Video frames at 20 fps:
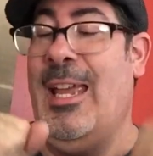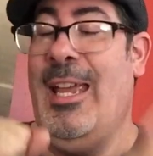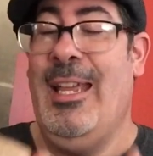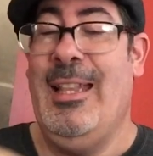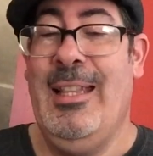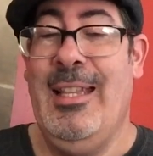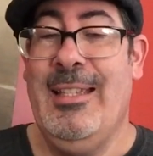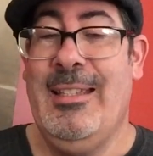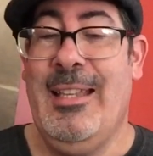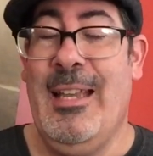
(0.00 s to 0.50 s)

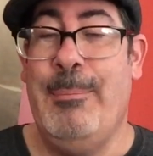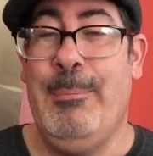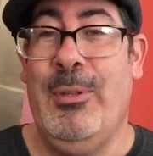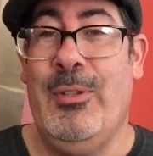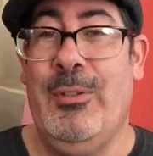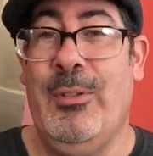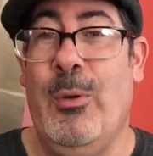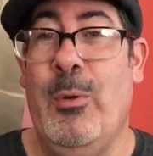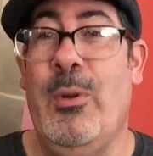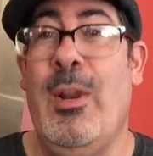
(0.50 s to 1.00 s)
In this
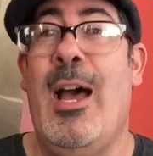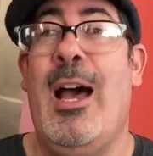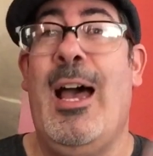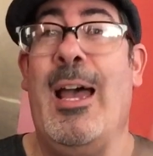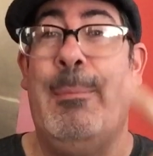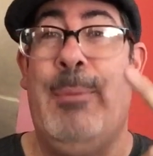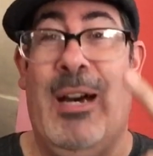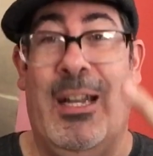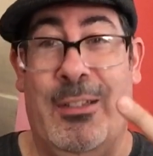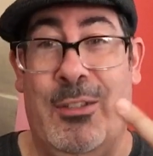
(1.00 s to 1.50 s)
episode,
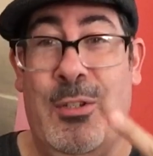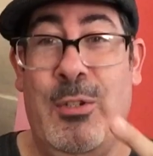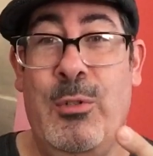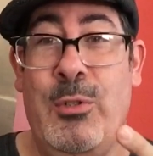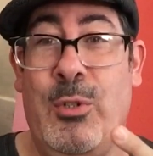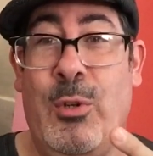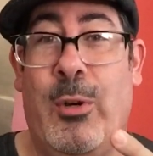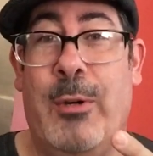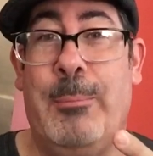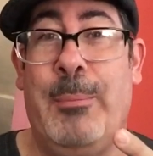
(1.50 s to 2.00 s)
I bought two
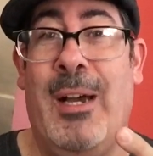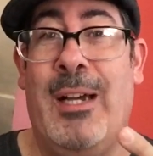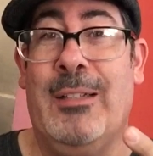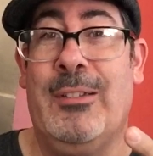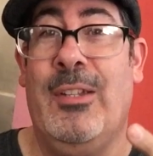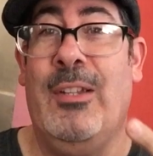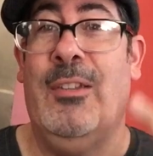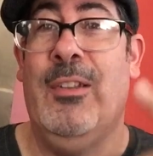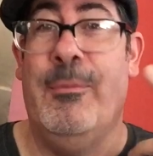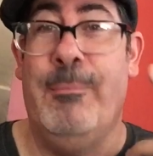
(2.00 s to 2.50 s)
short
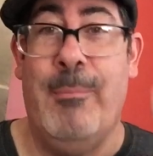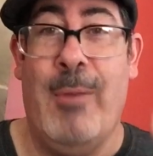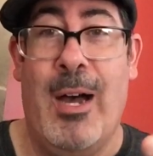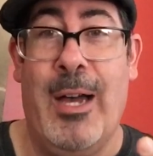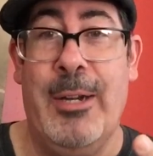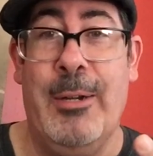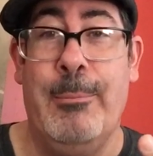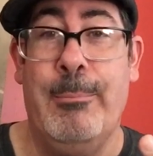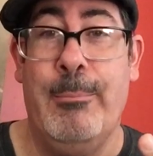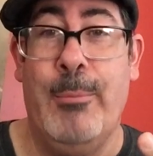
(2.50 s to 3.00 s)
boxes of
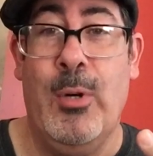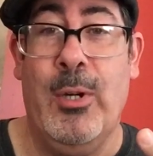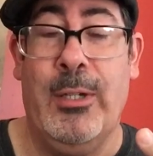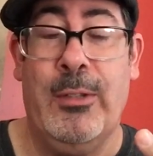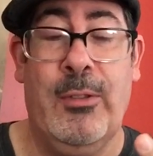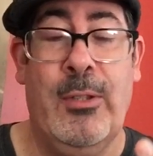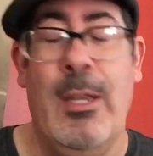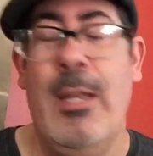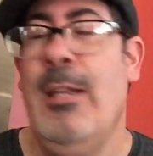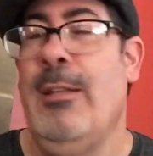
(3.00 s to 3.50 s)
modern
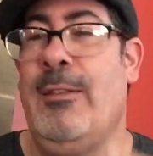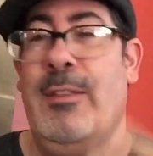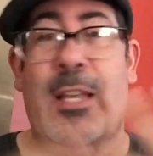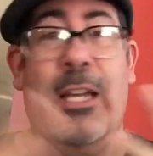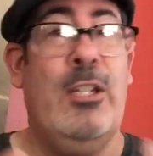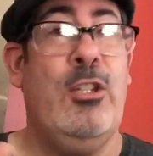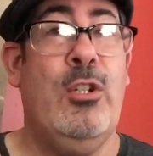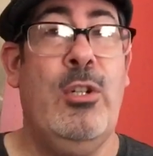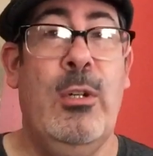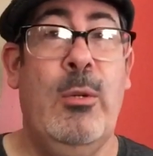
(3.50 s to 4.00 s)
books.
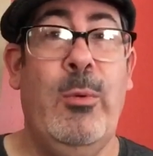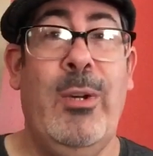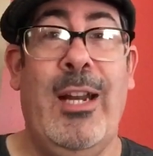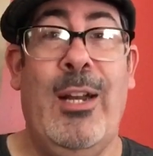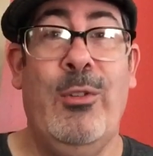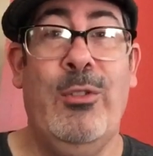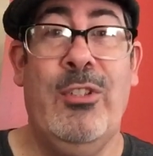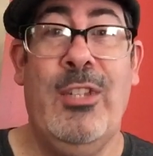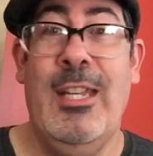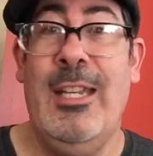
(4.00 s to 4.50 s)
Not sure what
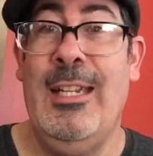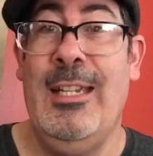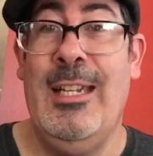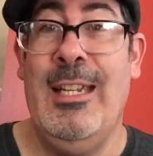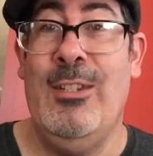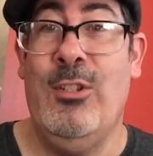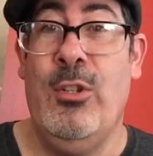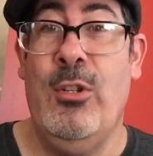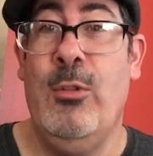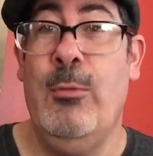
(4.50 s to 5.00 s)
I was getting
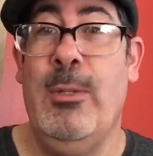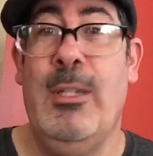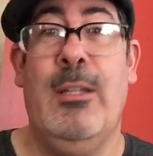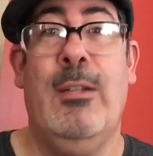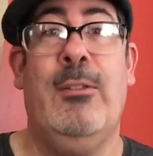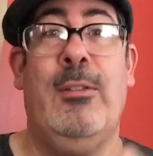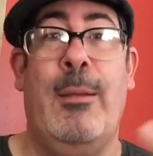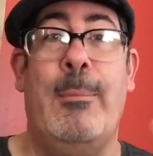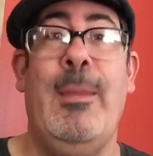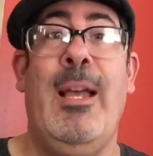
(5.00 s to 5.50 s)
into
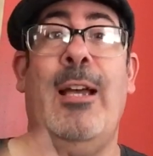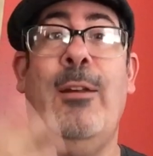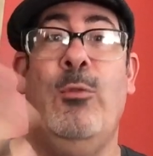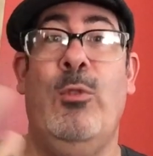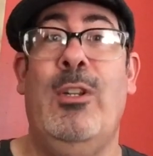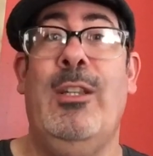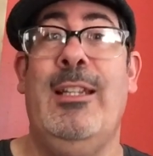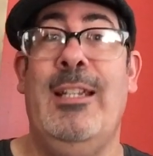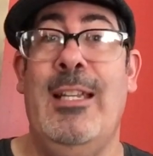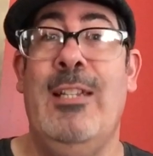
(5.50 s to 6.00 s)
because I'm not
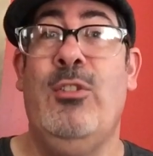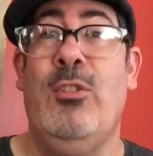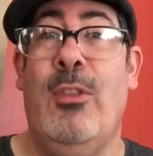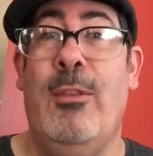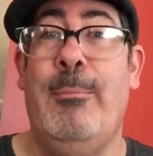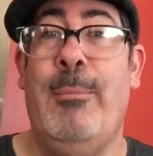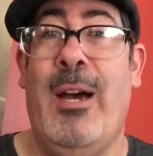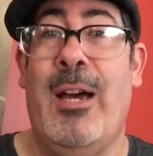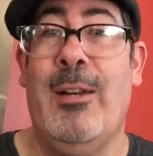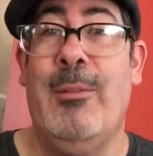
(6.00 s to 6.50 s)
really into
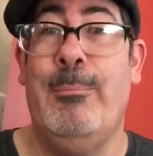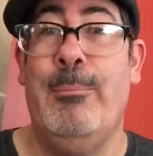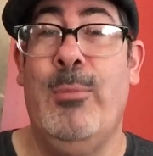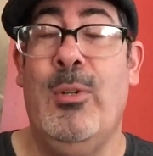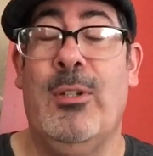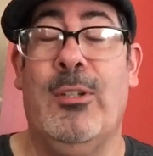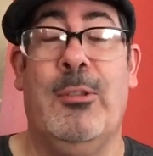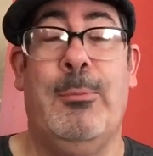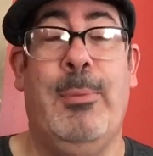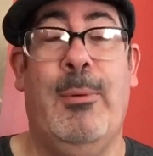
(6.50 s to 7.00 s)
the modern
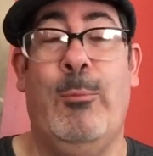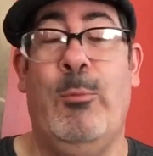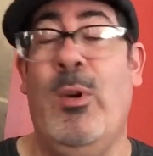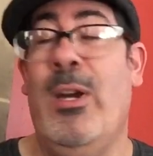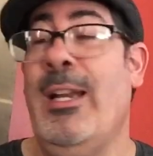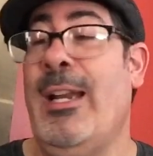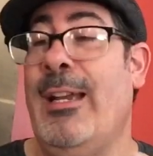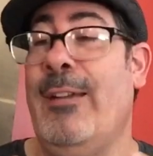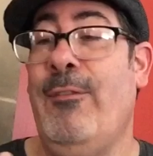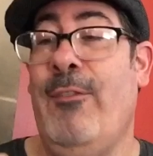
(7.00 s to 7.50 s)
books, but
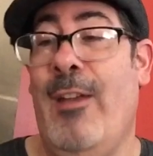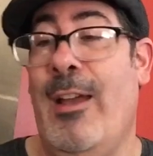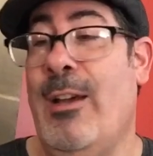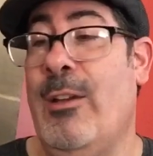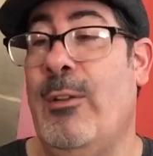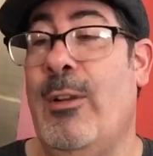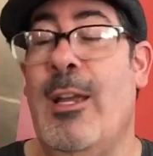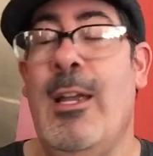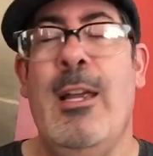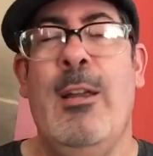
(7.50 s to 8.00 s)
what I
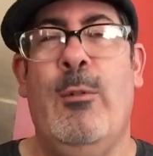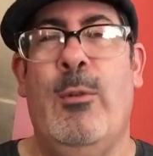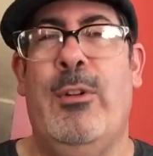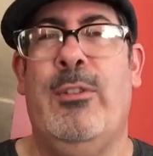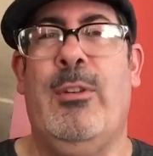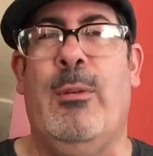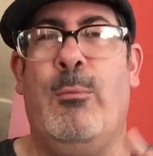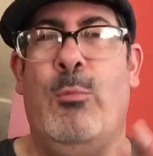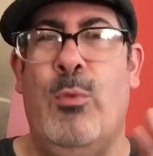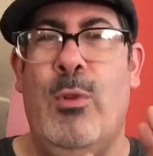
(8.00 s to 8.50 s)
found were
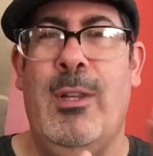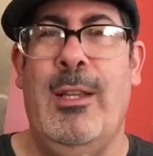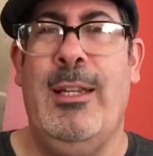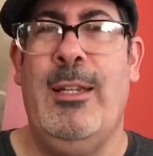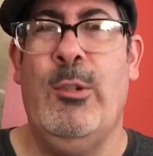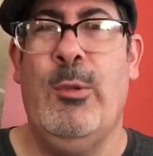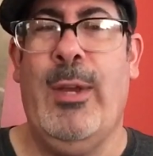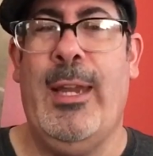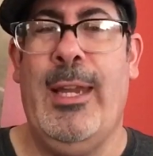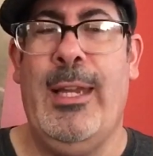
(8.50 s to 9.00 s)
some really
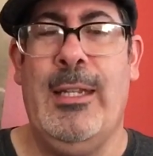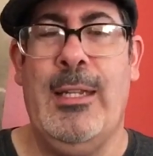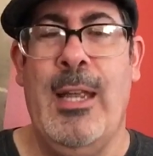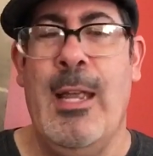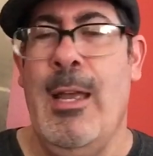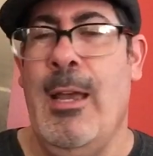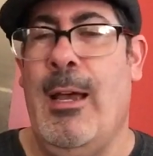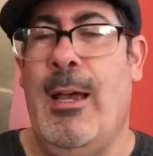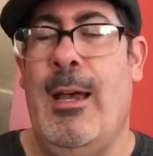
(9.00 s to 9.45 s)
great